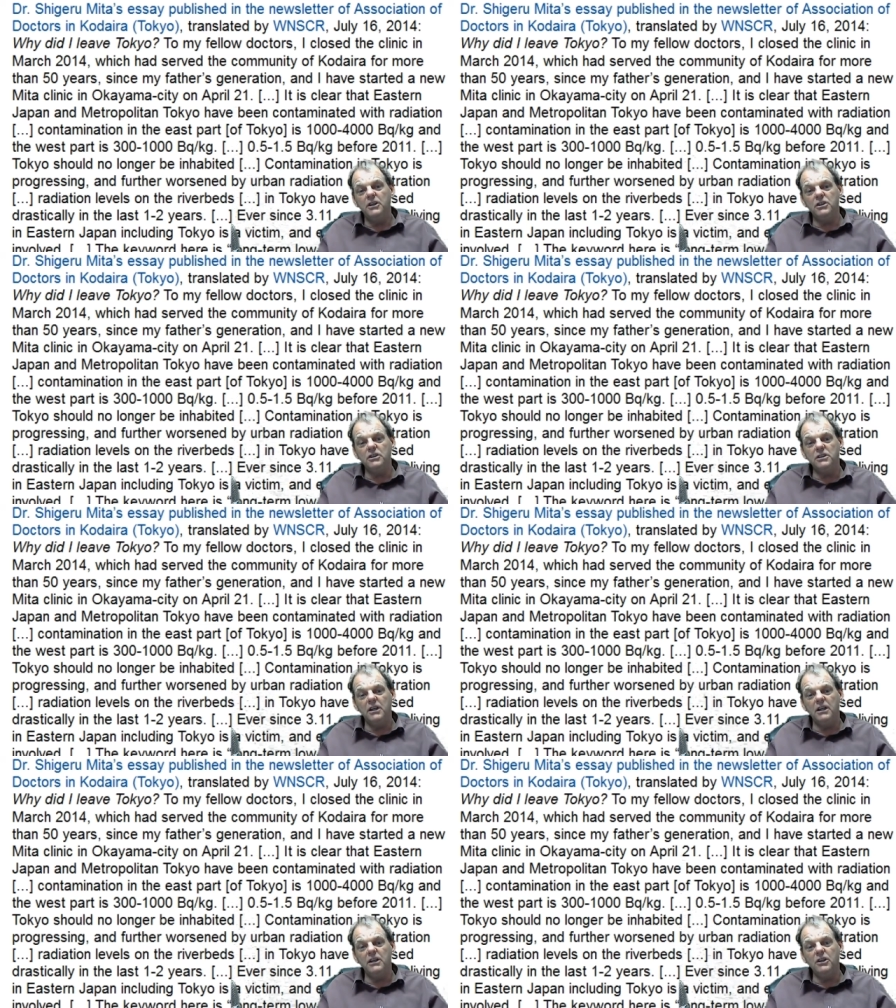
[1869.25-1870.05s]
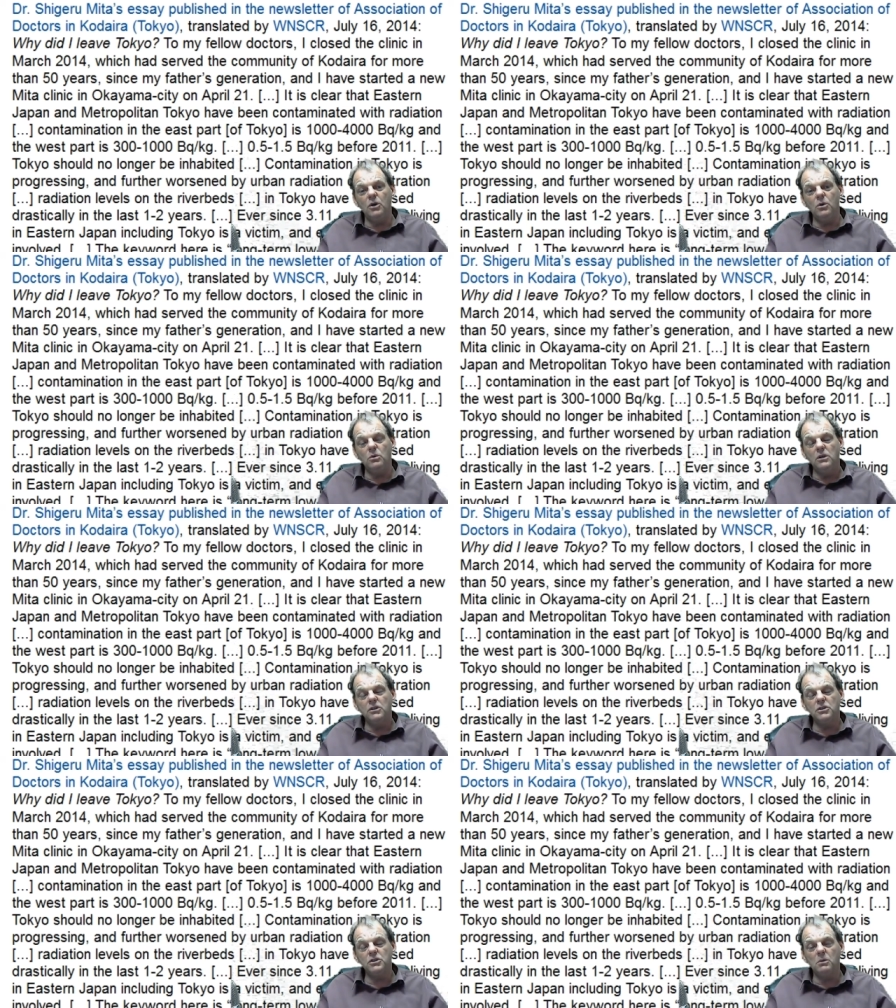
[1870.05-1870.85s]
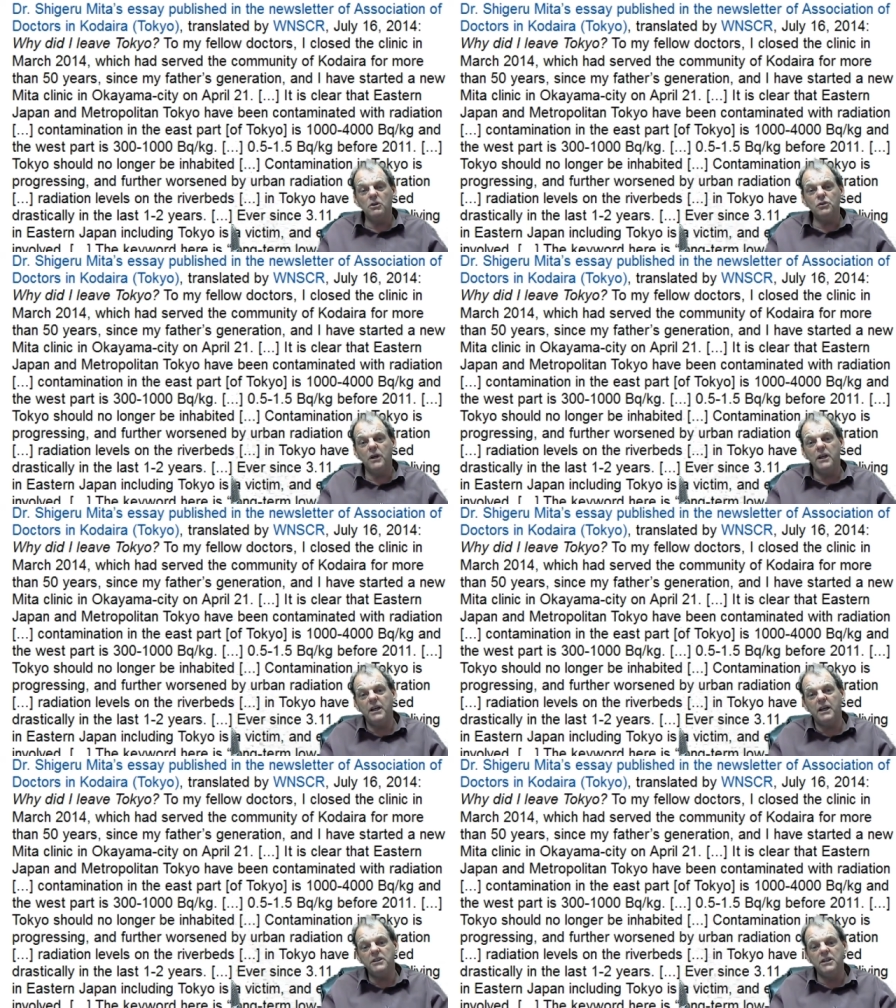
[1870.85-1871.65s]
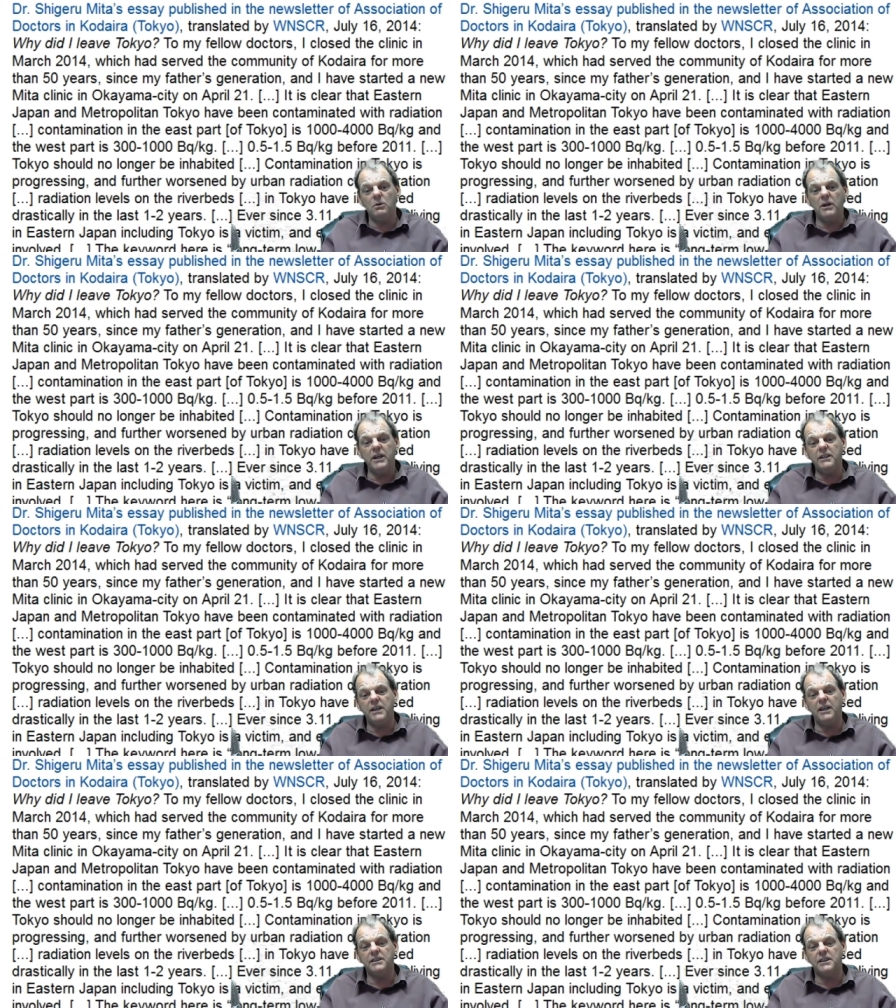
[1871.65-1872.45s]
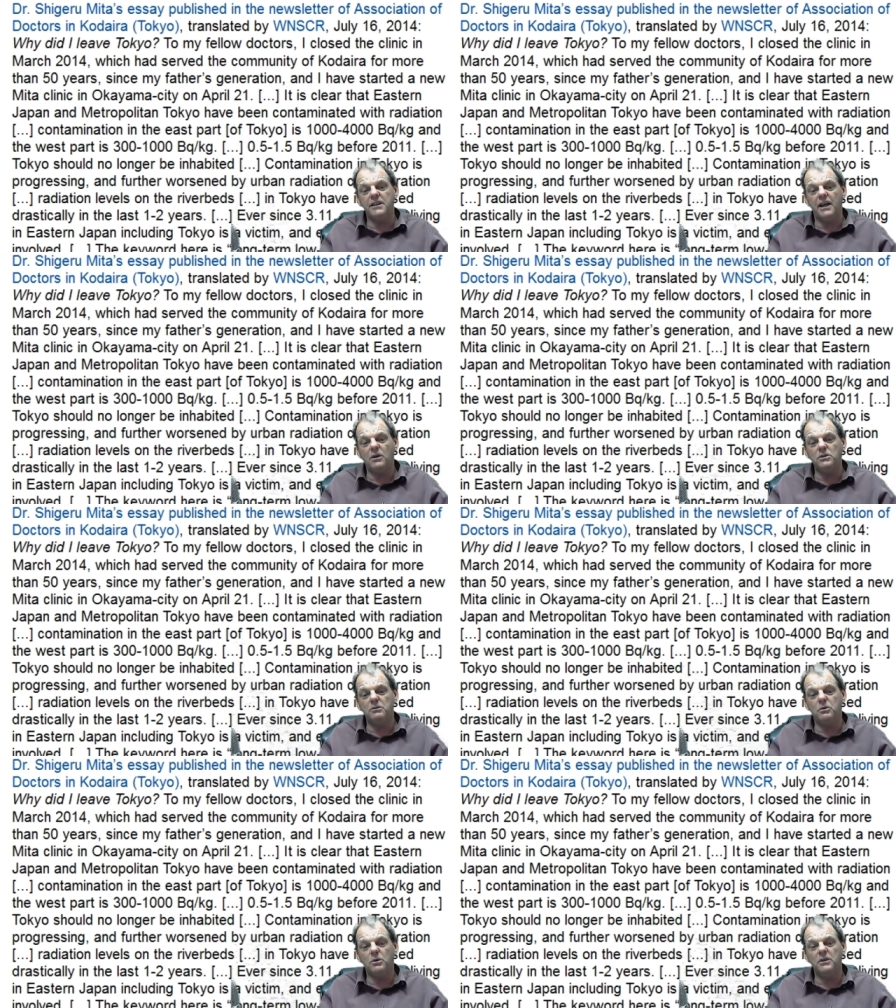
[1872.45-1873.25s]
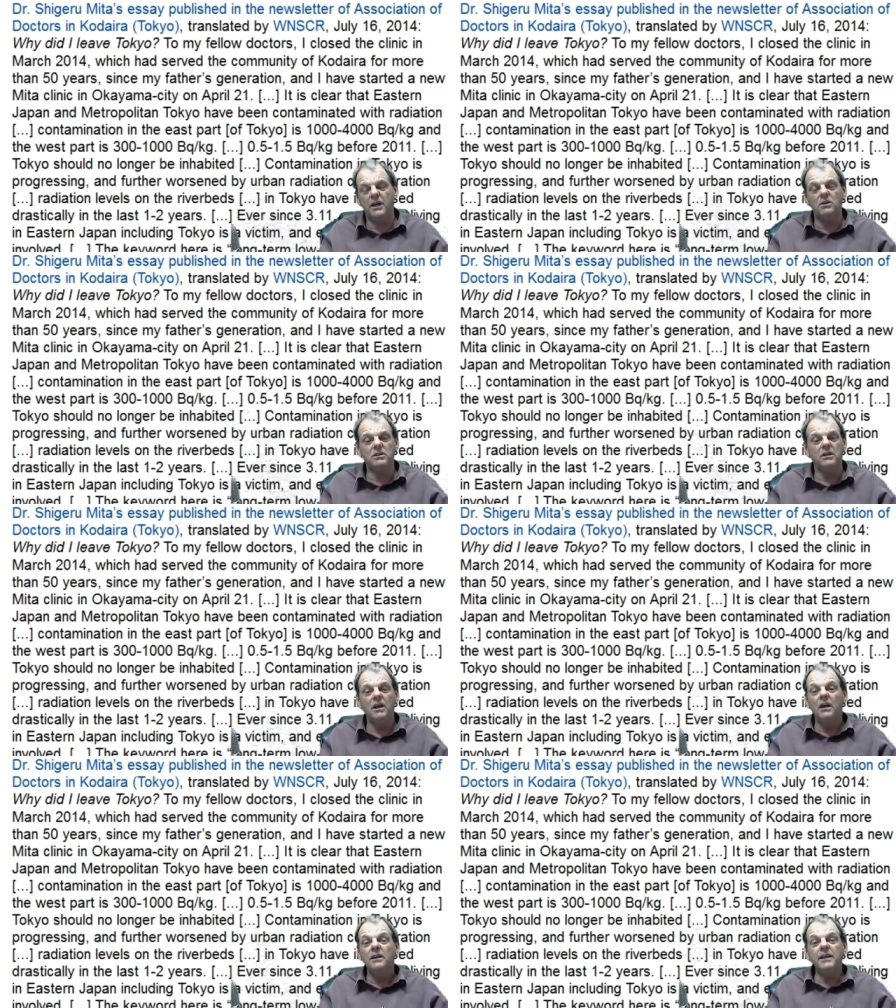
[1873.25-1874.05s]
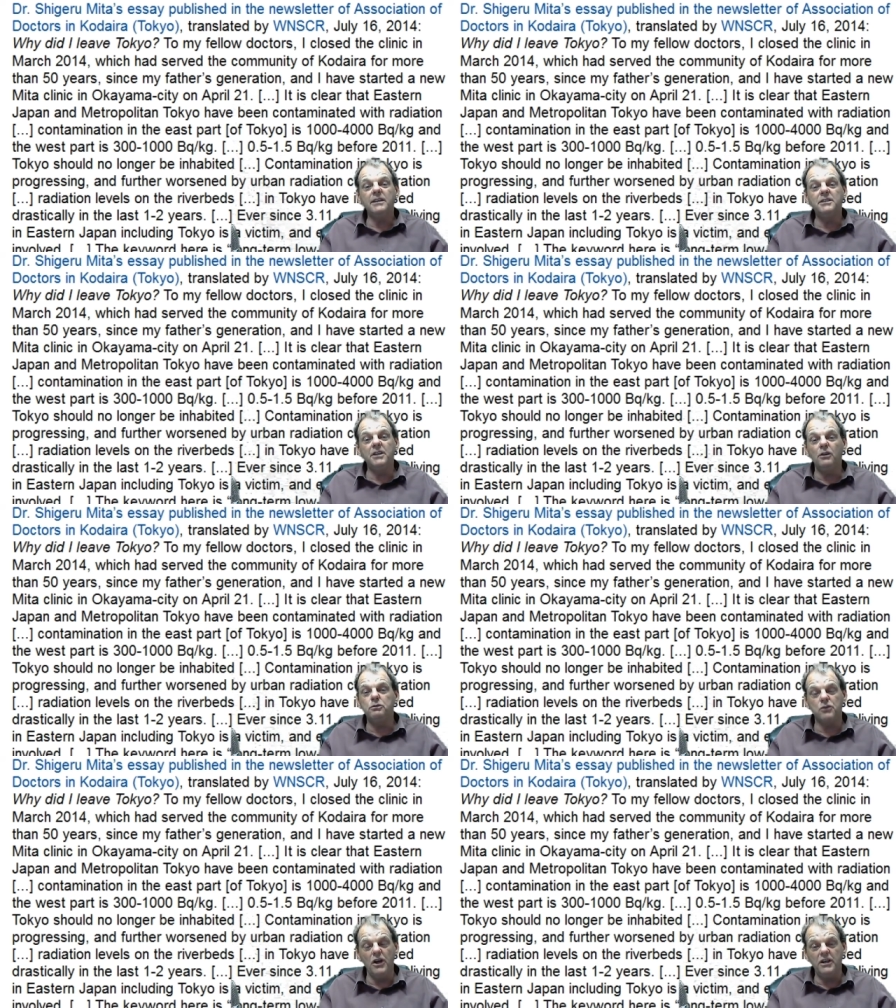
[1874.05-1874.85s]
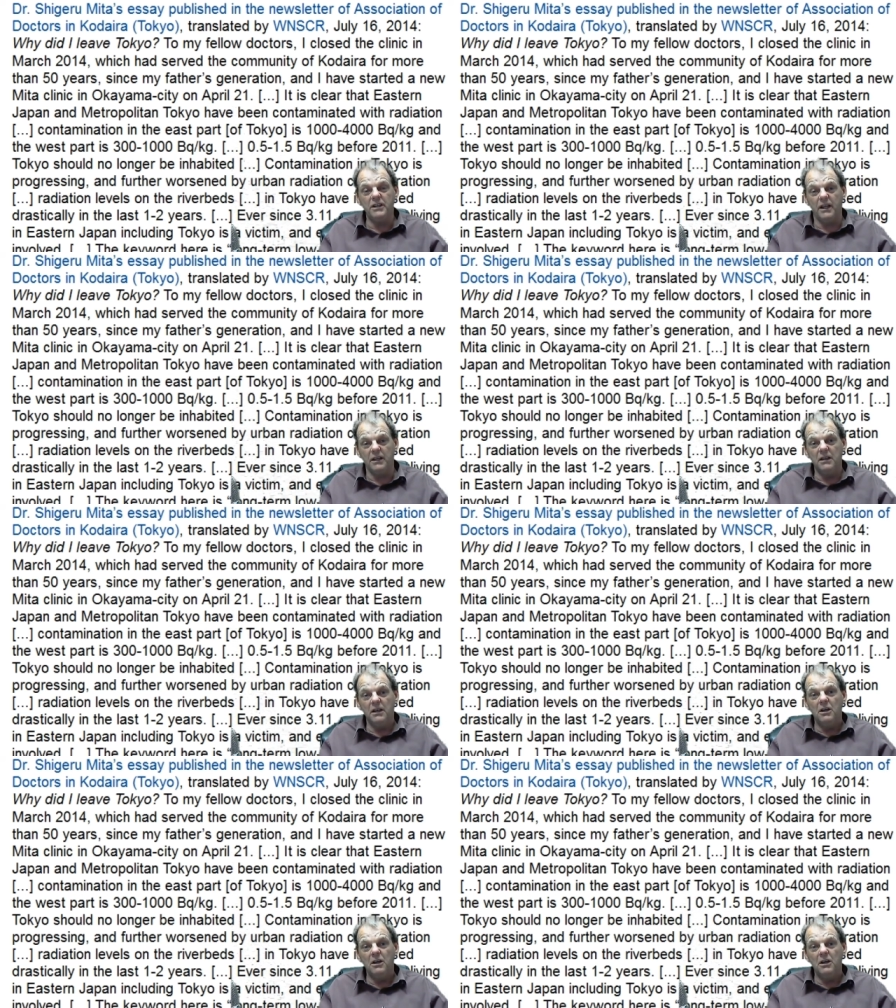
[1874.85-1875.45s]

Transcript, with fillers: He just, you know, there's so much radiation. Now, what he's saying is 1,000 to 4,000. That's still frightening.